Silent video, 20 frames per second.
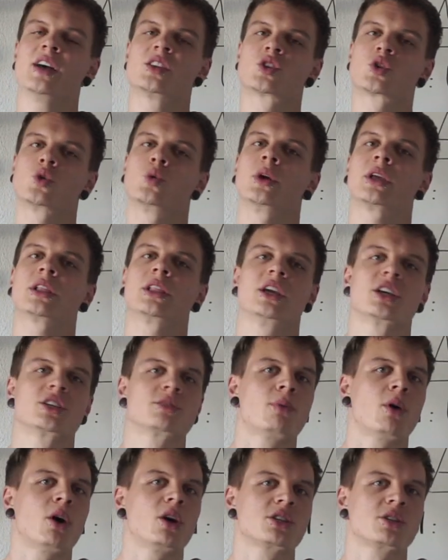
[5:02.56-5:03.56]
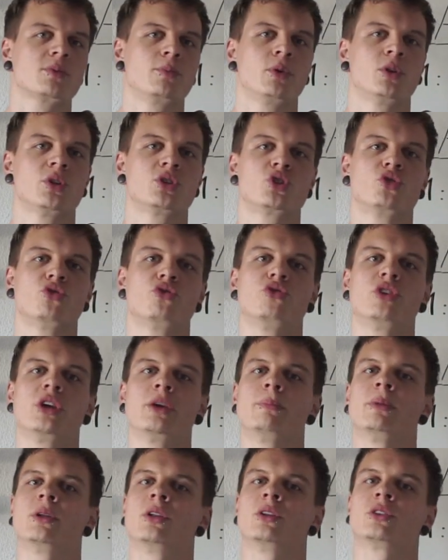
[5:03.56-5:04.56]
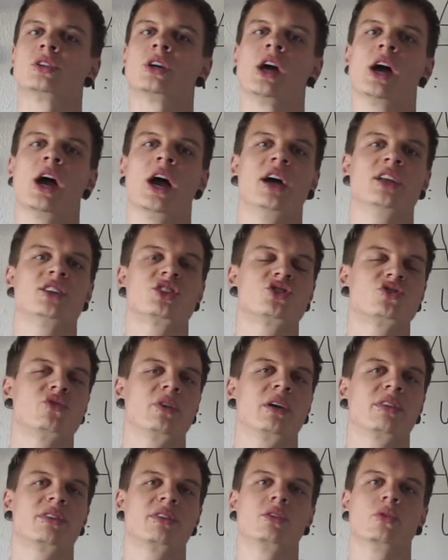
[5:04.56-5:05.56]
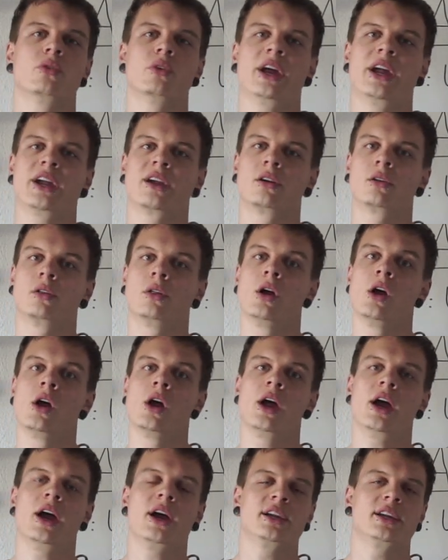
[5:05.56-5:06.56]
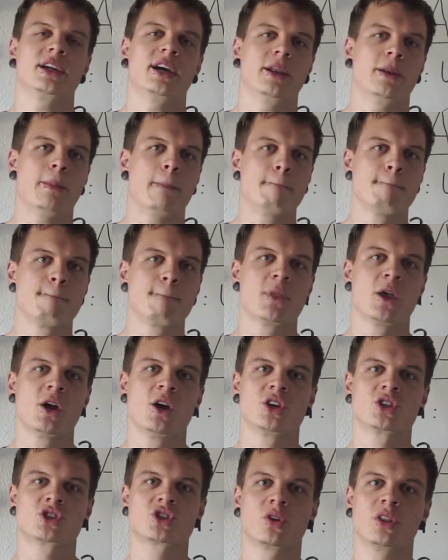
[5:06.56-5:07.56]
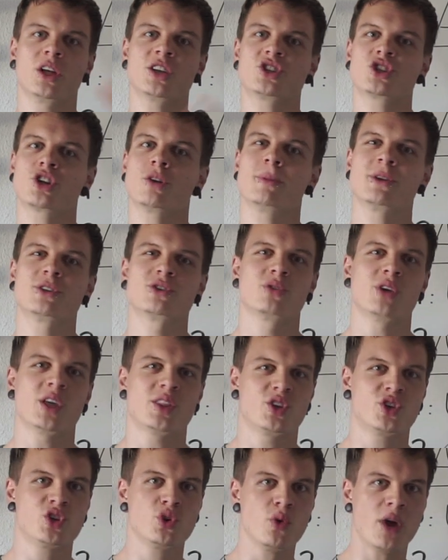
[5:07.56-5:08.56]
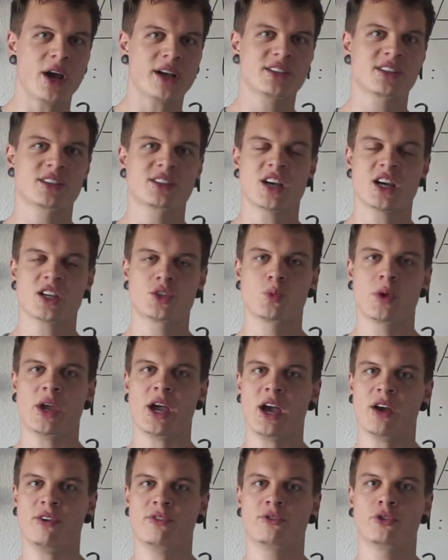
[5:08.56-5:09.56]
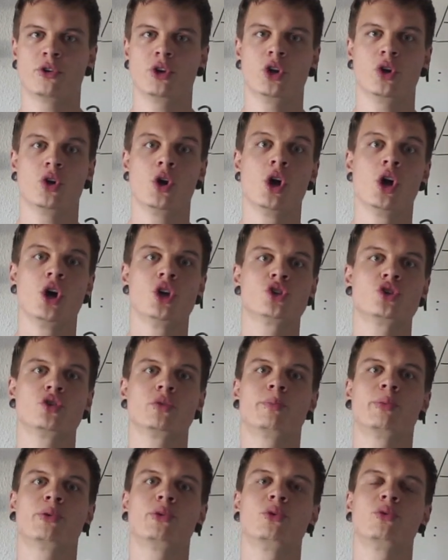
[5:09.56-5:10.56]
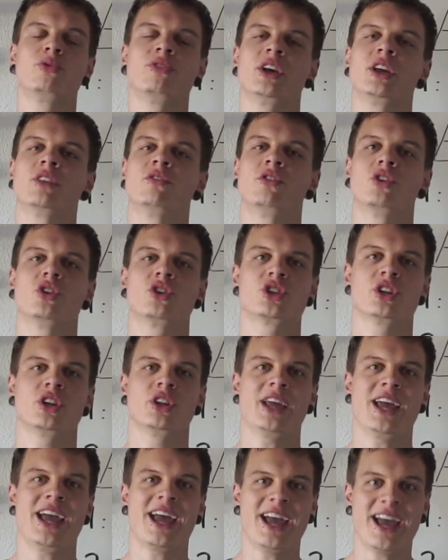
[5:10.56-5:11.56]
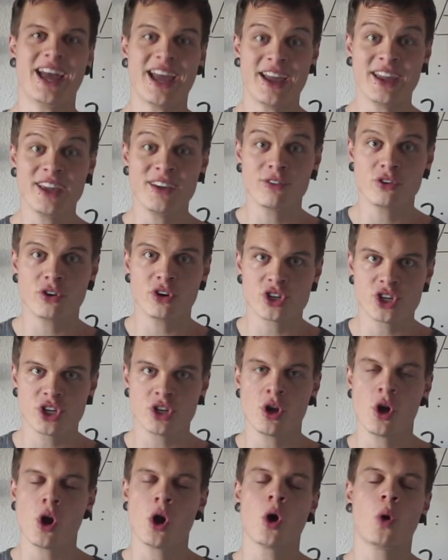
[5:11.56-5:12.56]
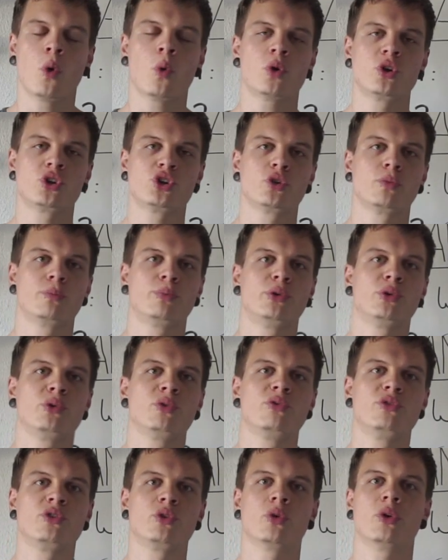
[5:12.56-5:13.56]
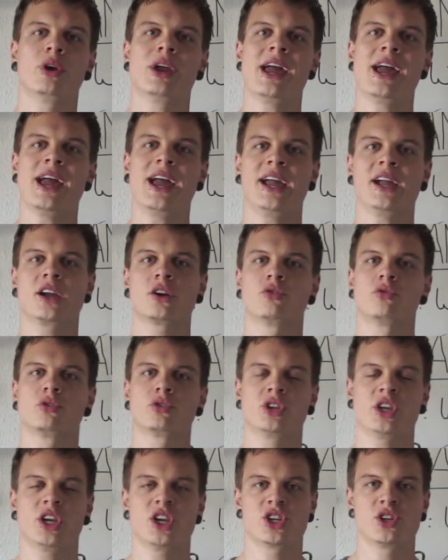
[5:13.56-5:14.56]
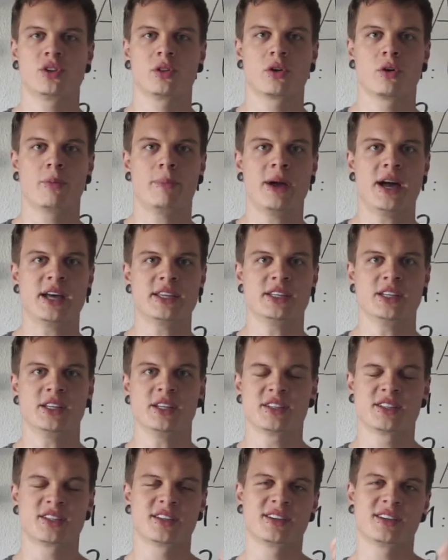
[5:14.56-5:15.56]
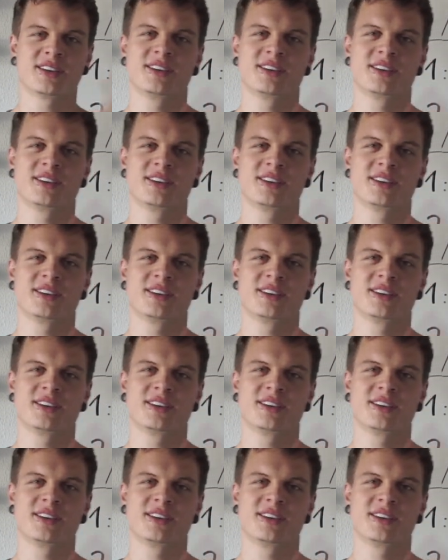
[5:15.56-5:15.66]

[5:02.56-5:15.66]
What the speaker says: as quickly as possible, to rebuild and strengthen your ankle again. So let's jump into the 2 exercises we have for you to improve inversion and eversion, or to improve your ankle rotational capacities.